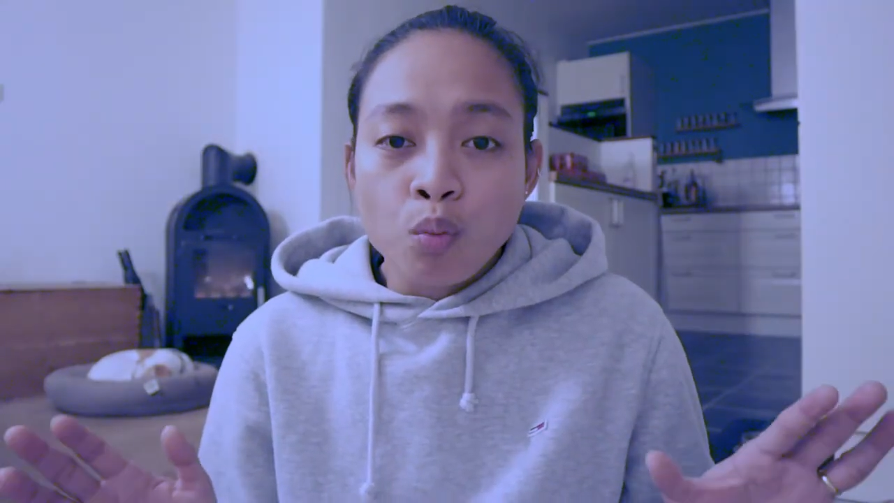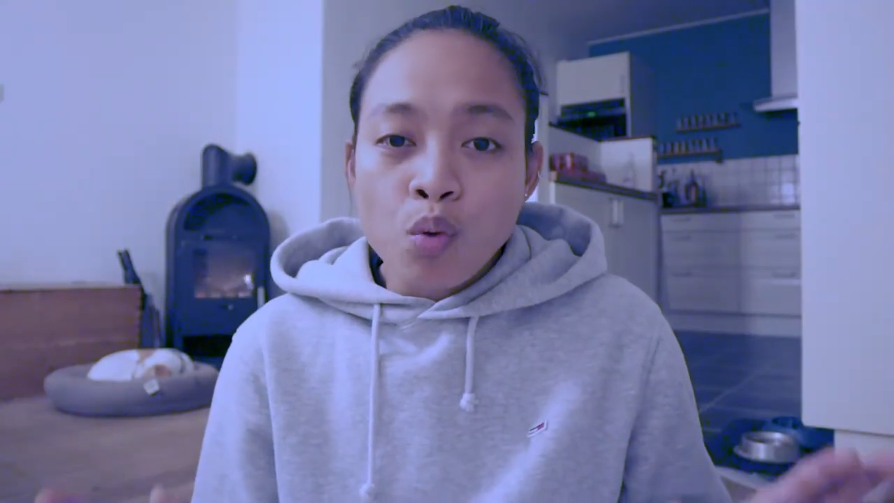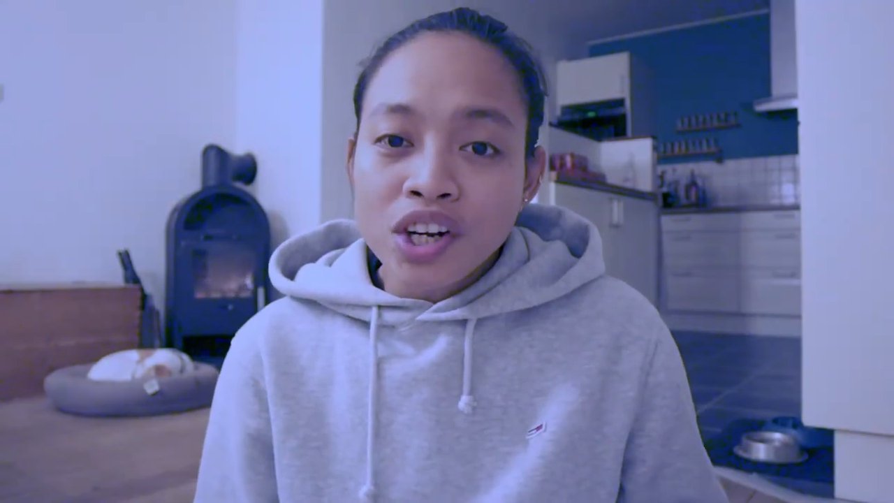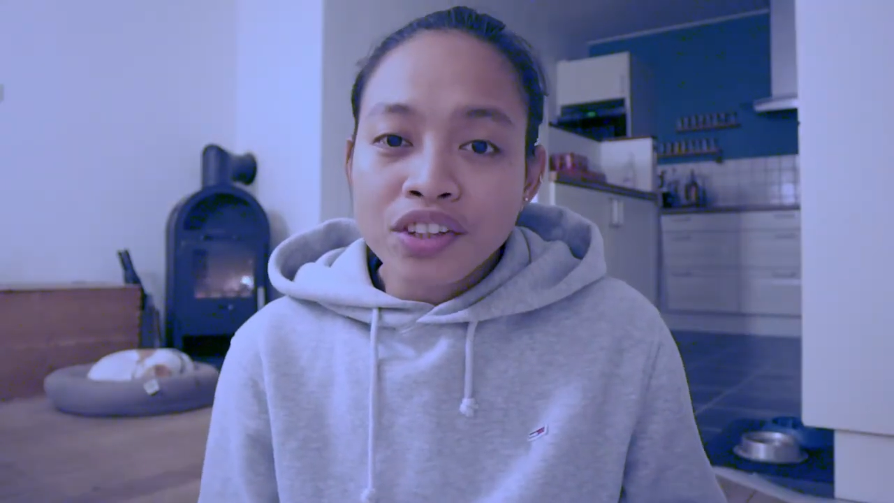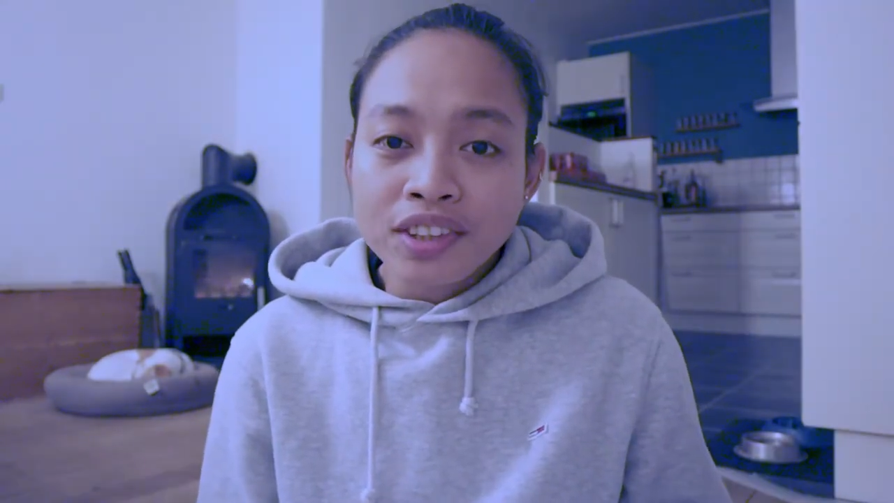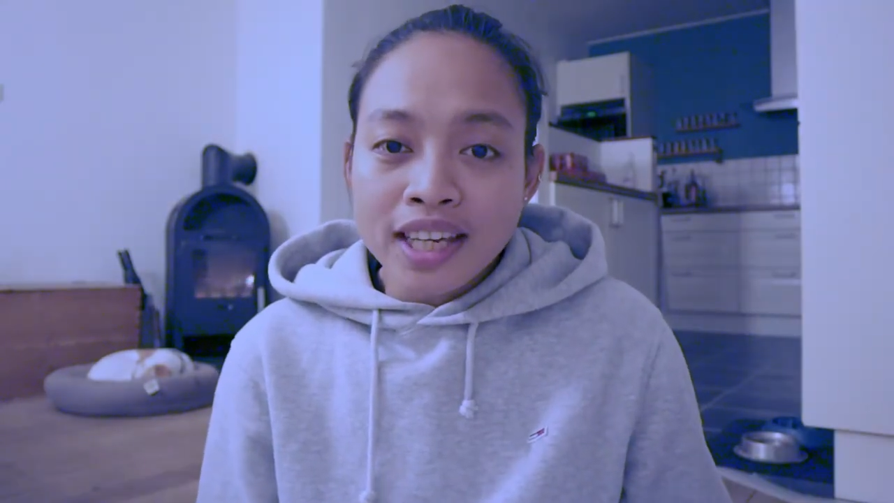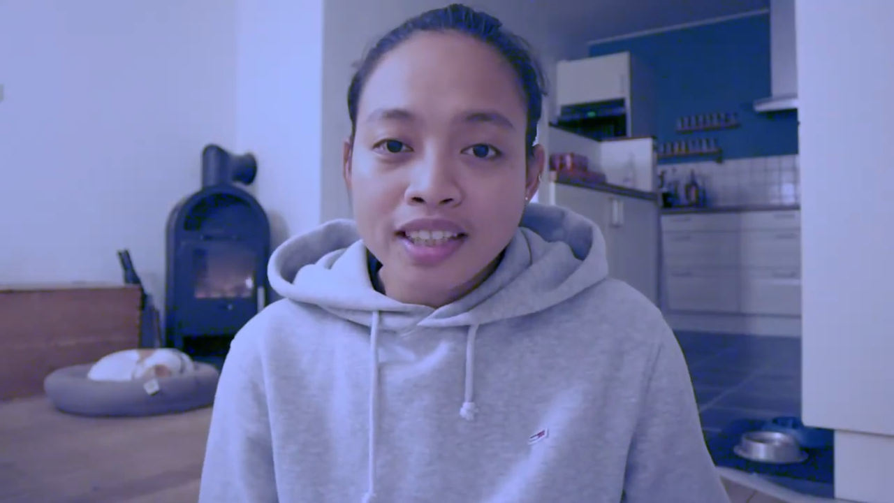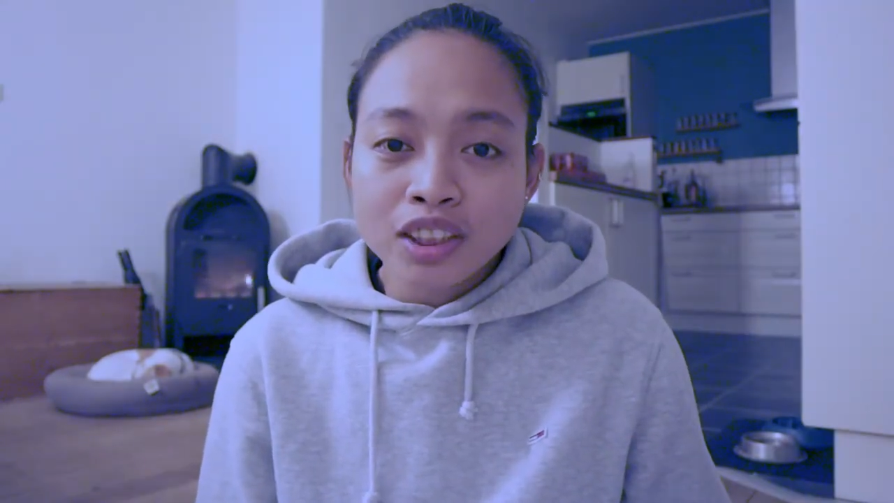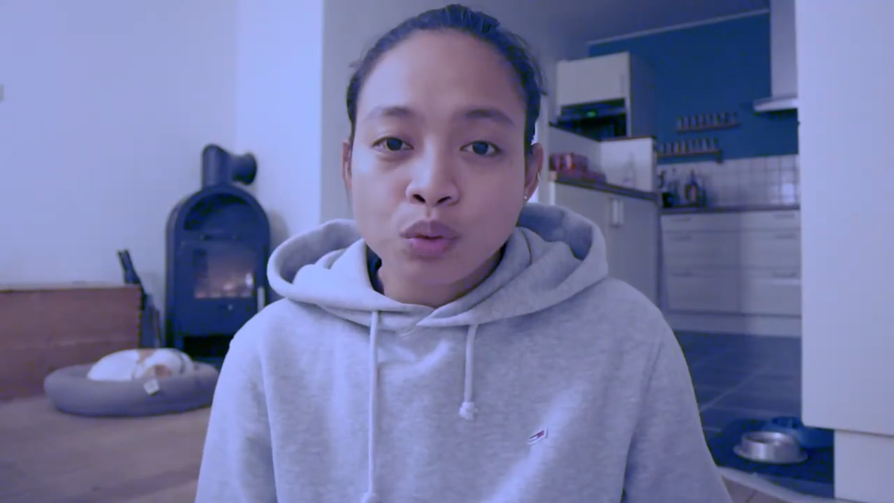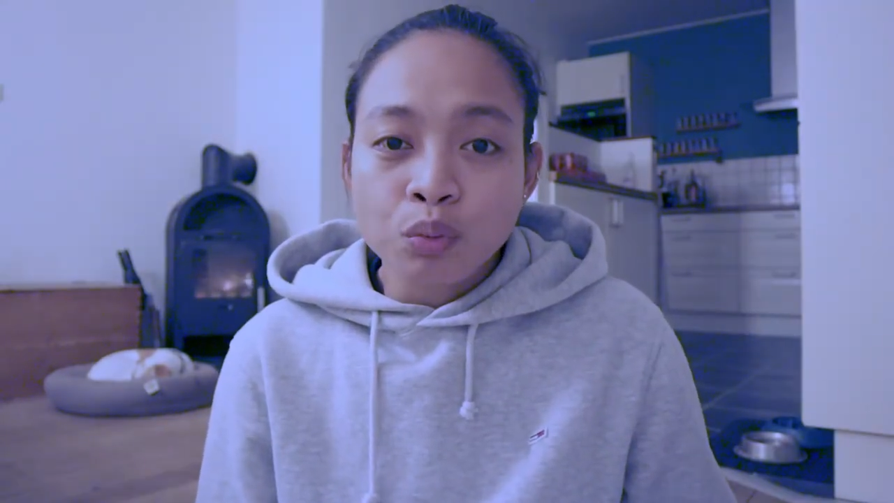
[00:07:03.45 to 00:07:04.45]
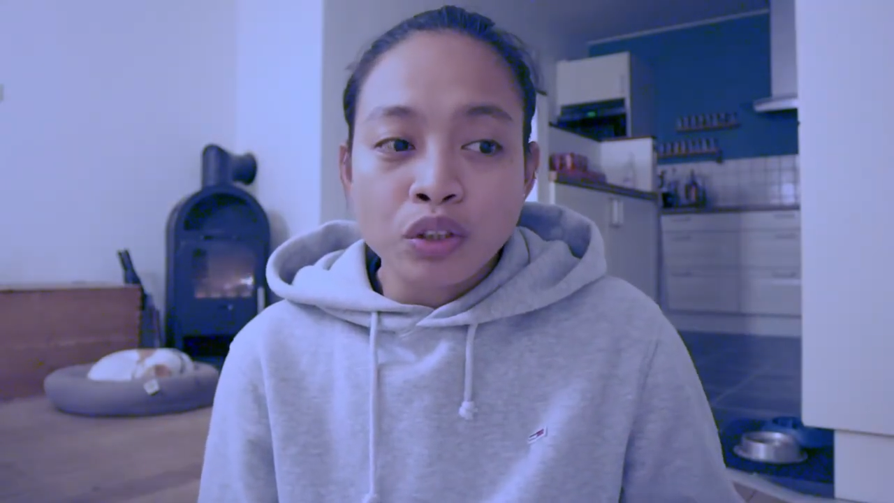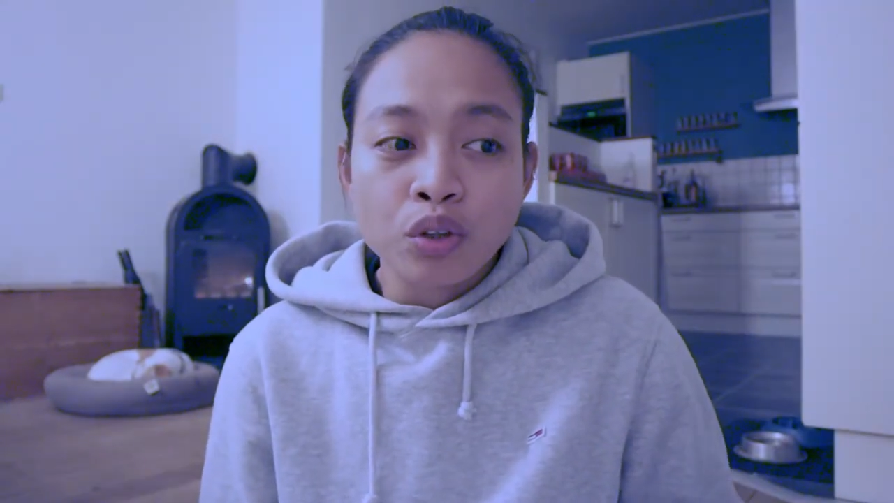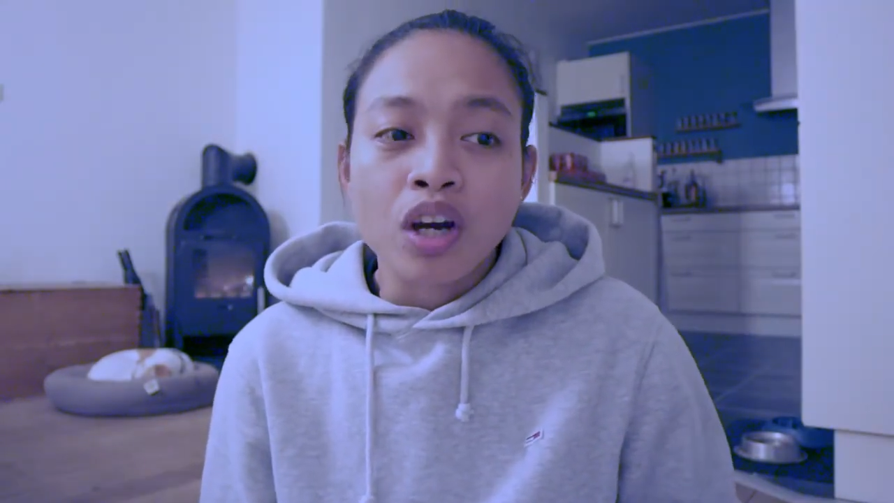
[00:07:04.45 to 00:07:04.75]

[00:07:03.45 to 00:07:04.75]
work things when you